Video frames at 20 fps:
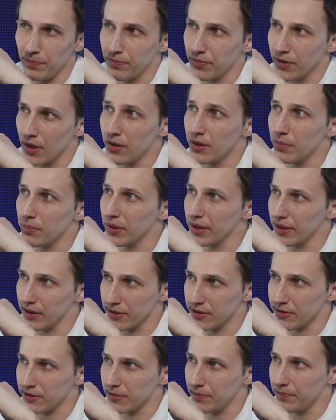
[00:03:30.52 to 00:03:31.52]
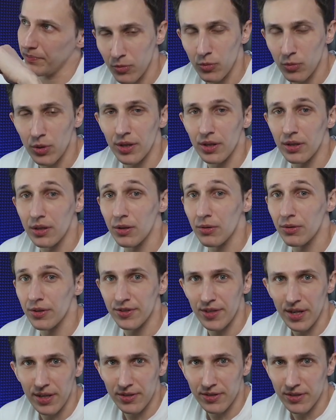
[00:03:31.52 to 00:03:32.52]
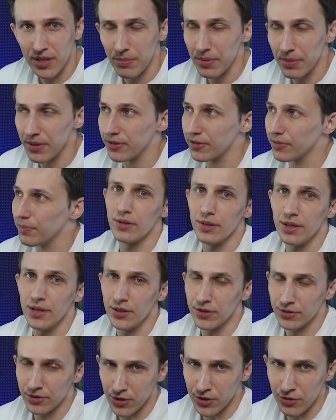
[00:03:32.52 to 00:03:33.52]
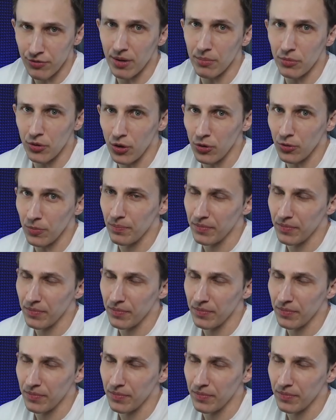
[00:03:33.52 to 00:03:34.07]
on the playlist. What do you know the second step is? Here's the drum roll.